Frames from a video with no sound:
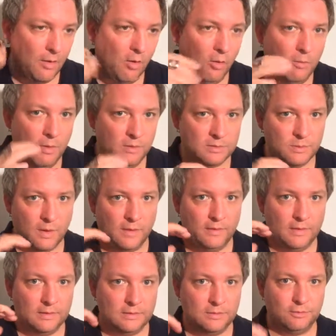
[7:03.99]
almost want
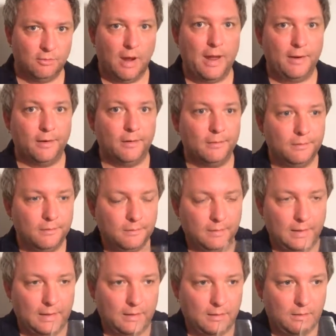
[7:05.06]
this drier,
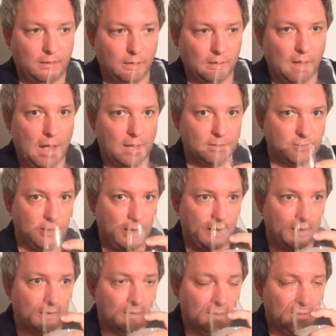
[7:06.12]
like a lot drier,